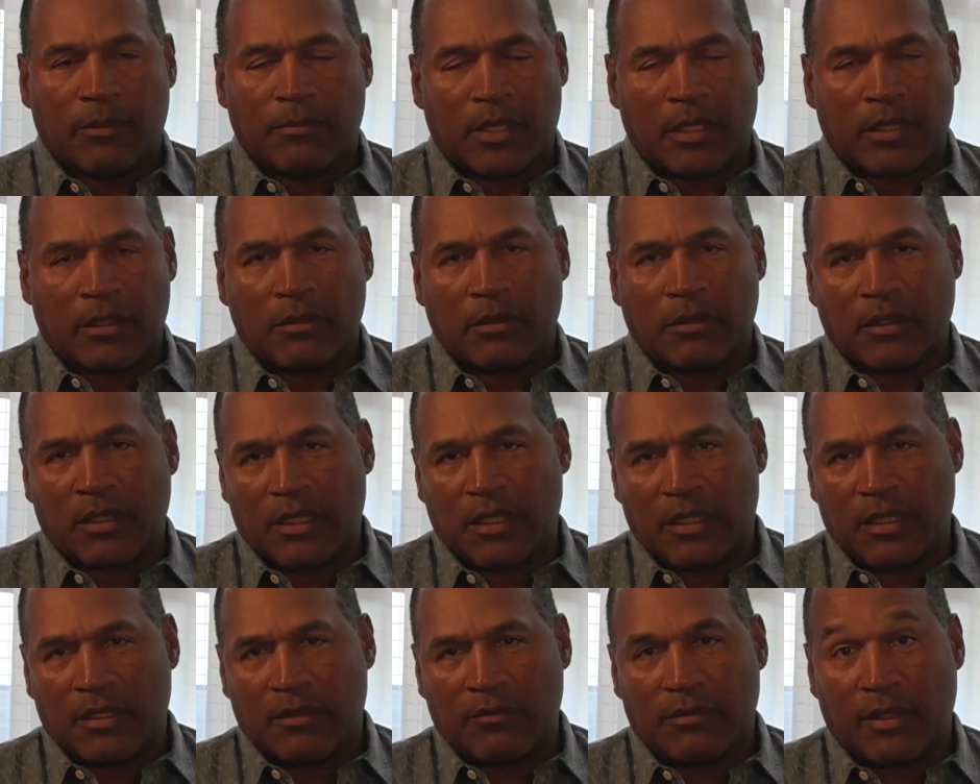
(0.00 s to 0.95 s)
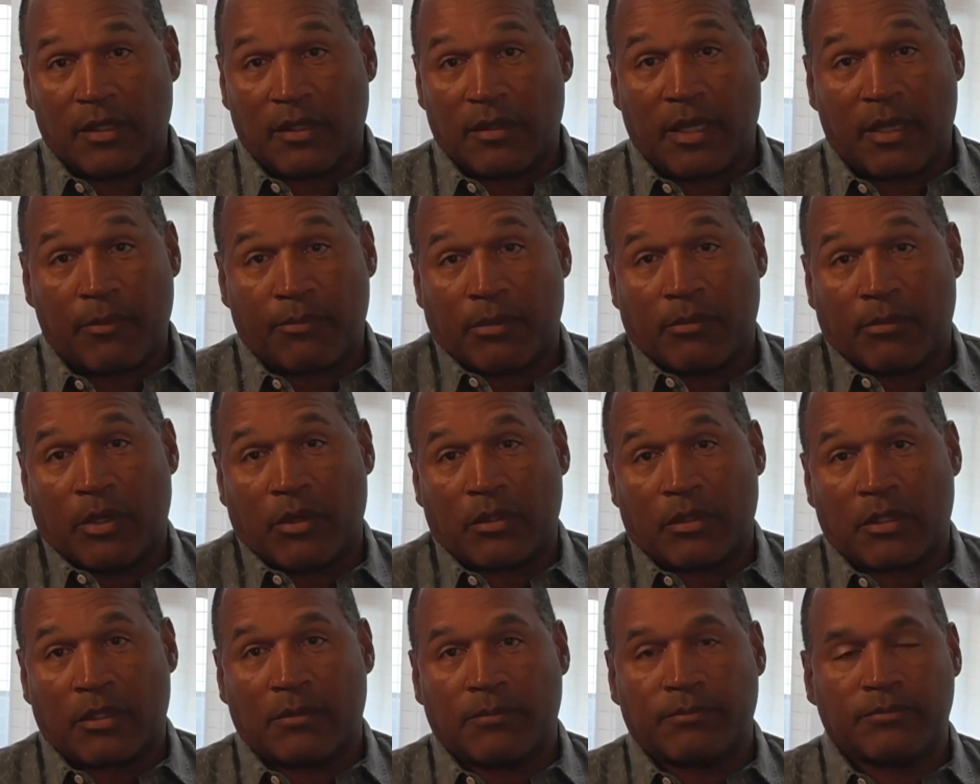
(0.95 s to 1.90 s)
us at Starstruck. We
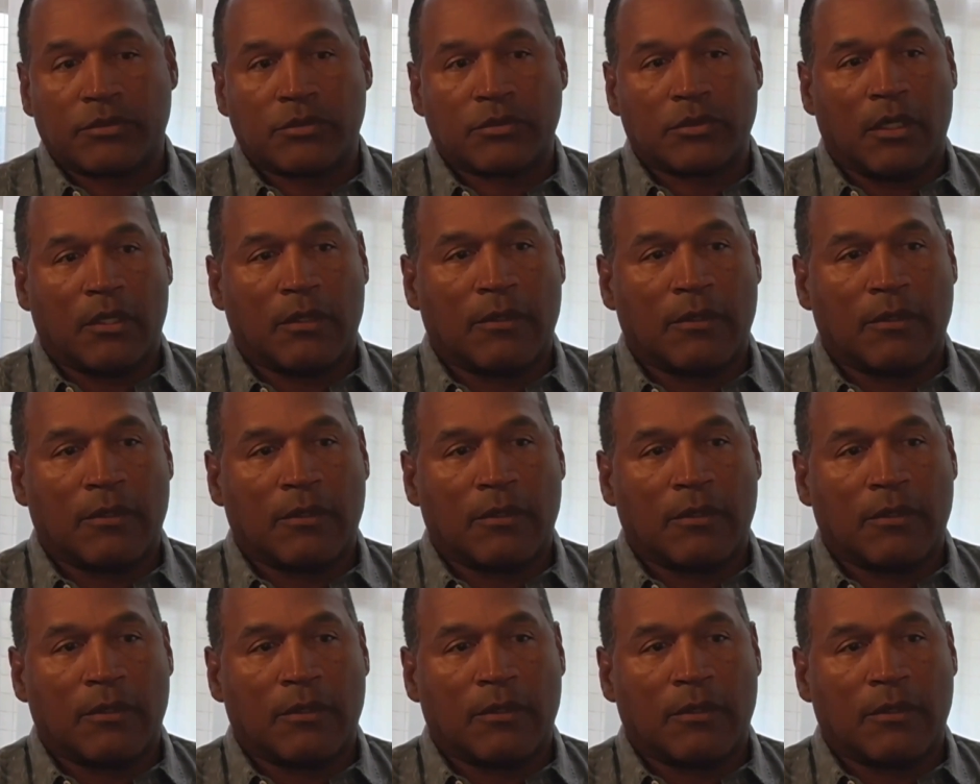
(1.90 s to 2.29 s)
post daily